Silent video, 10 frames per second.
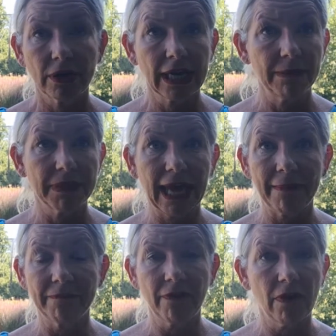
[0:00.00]
keep the
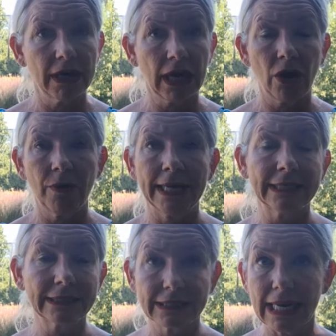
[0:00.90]
campfire
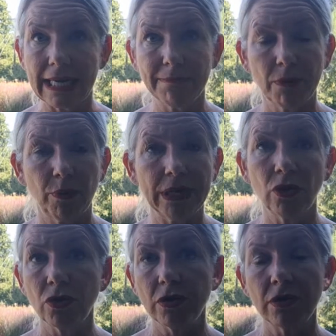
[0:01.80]
going, sleep. We
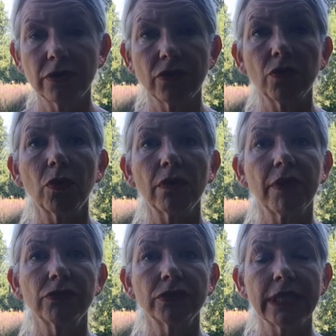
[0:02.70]
couldn't do all of
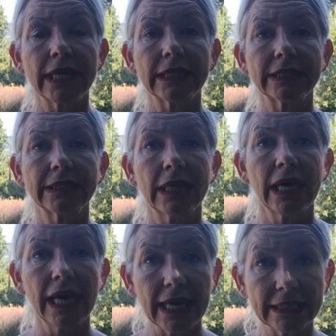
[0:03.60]
those things
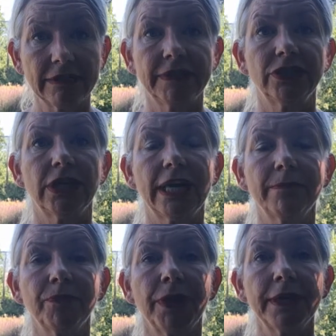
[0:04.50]
individually.
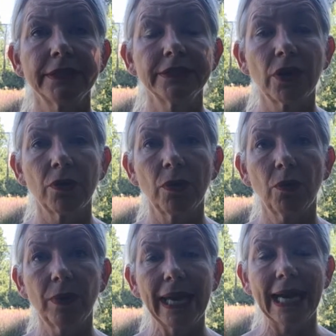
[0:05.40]
So
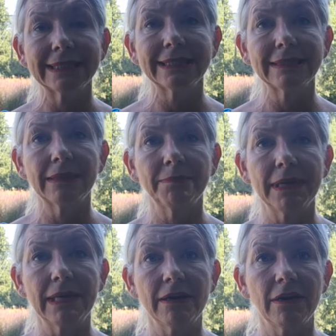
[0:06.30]
we had to
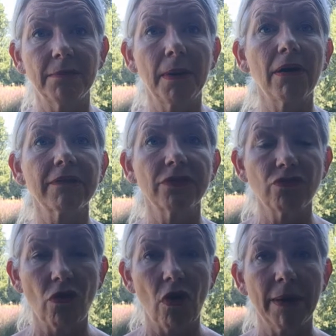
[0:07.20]
be part of a
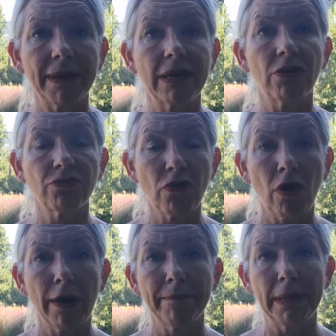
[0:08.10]
tribe, and our
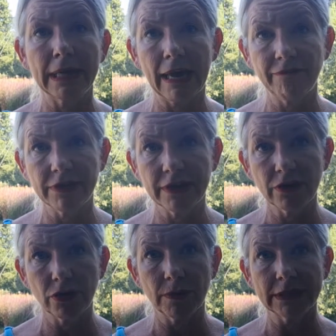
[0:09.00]
tribe meant everything
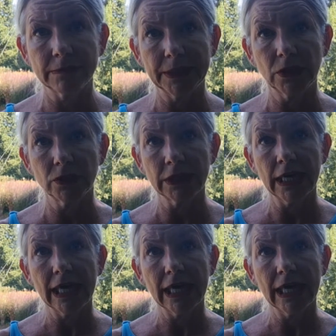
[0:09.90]
to us because